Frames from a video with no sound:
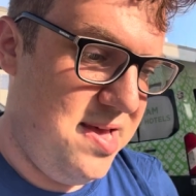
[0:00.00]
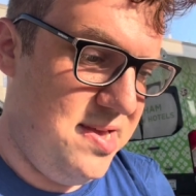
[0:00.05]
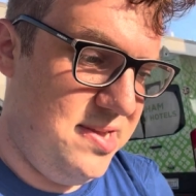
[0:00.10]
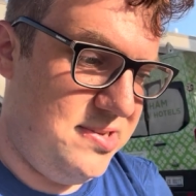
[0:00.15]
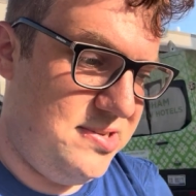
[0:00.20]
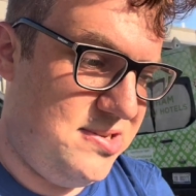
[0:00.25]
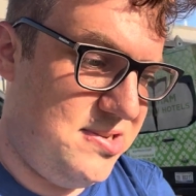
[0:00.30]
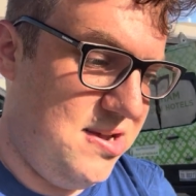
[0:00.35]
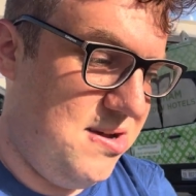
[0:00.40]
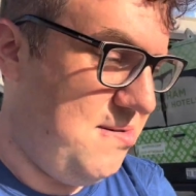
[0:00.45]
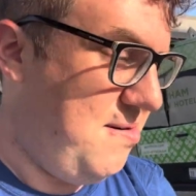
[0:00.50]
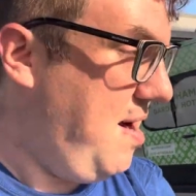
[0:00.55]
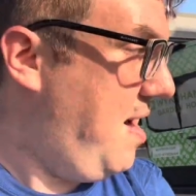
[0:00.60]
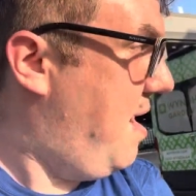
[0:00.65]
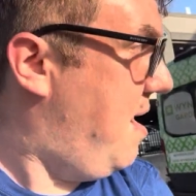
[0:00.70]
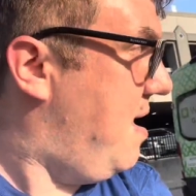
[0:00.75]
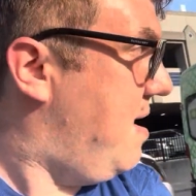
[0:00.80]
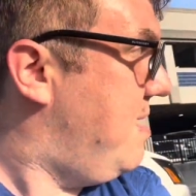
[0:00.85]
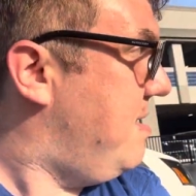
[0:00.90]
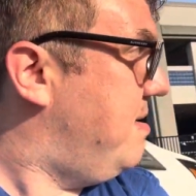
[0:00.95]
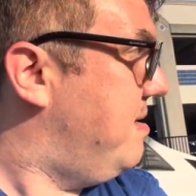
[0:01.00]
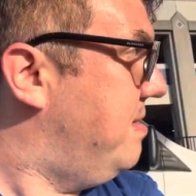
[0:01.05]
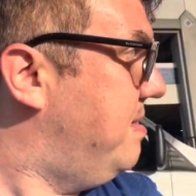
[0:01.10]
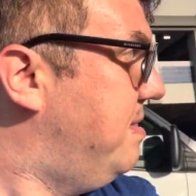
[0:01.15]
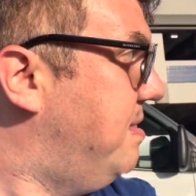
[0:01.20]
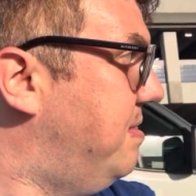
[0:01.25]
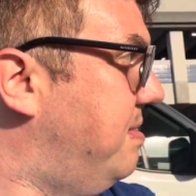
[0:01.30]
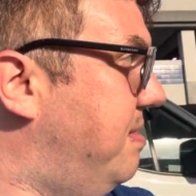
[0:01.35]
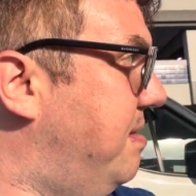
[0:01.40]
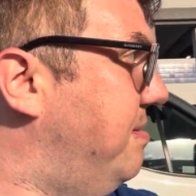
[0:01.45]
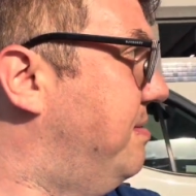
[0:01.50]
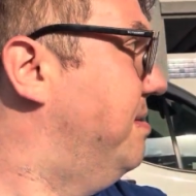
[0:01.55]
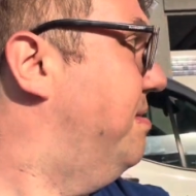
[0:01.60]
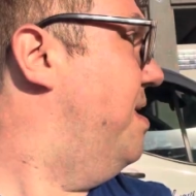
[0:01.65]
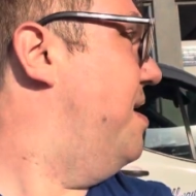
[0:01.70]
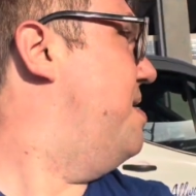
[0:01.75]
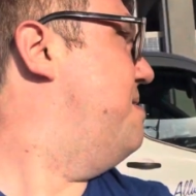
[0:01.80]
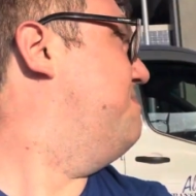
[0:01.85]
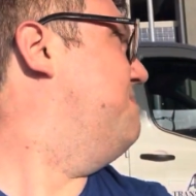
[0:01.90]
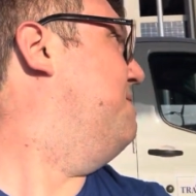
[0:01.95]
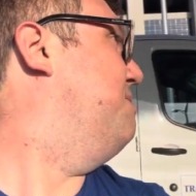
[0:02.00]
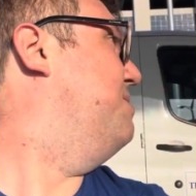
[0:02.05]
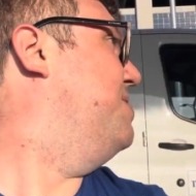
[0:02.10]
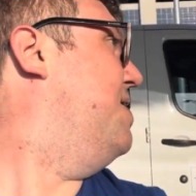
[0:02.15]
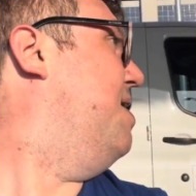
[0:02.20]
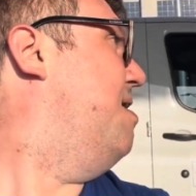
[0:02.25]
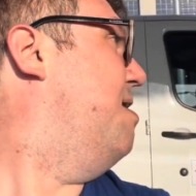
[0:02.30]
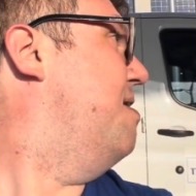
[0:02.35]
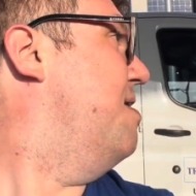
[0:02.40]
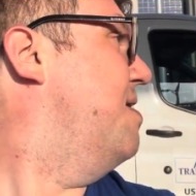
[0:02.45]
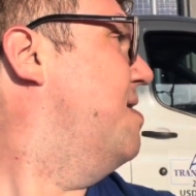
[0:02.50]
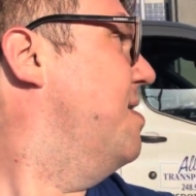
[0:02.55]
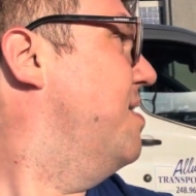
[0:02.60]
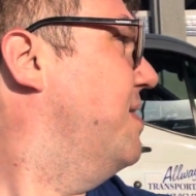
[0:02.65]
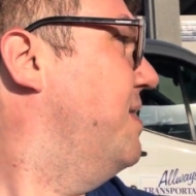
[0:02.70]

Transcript: So uh, a little delayed, but we are